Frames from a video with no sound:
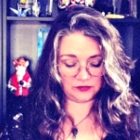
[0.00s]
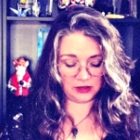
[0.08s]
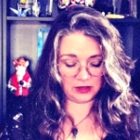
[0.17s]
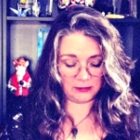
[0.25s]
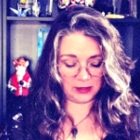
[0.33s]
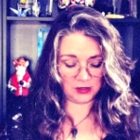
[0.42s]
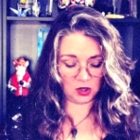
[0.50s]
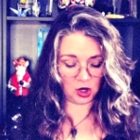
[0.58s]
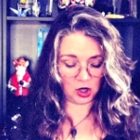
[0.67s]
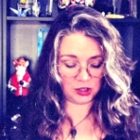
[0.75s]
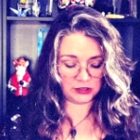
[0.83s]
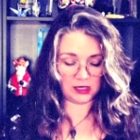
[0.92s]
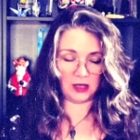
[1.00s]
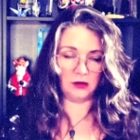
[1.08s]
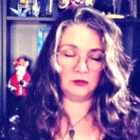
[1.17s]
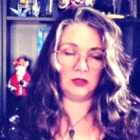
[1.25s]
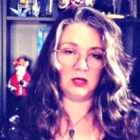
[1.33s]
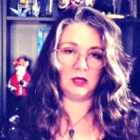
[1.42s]
I let my guard
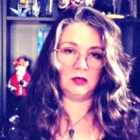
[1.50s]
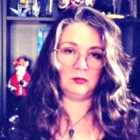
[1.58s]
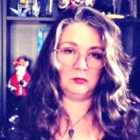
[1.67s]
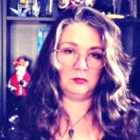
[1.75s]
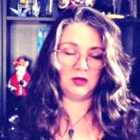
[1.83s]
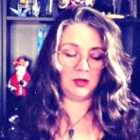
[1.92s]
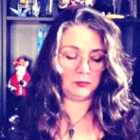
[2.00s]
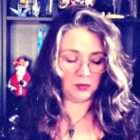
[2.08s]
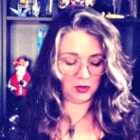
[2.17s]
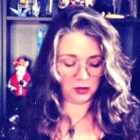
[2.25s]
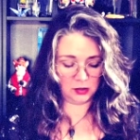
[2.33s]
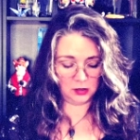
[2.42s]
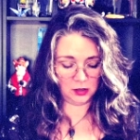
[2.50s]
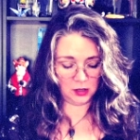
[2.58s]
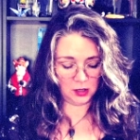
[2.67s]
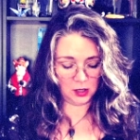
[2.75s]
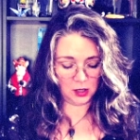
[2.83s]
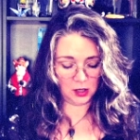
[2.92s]
down, that people
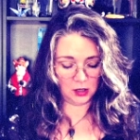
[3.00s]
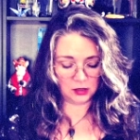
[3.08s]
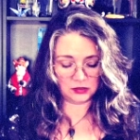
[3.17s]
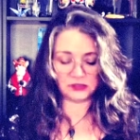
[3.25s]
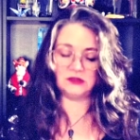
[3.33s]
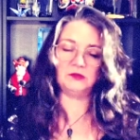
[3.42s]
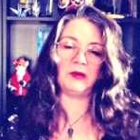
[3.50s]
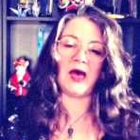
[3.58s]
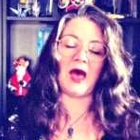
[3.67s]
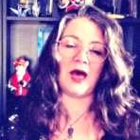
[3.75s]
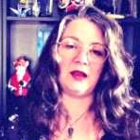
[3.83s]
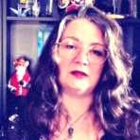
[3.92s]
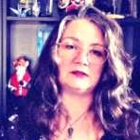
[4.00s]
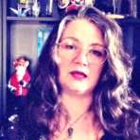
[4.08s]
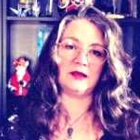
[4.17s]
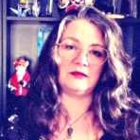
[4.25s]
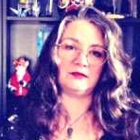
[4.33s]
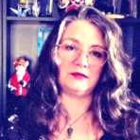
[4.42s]
aren't as bad as
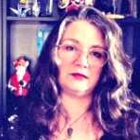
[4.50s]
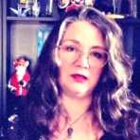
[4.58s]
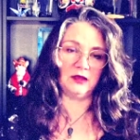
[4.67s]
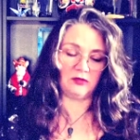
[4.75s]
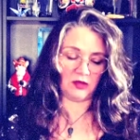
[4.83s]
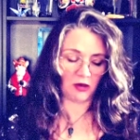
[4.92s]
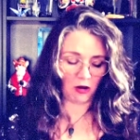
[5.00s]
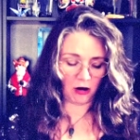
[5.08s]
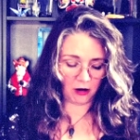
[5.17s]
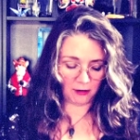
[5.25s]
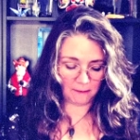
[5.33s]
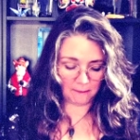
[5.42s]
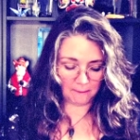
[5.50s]
I think they are.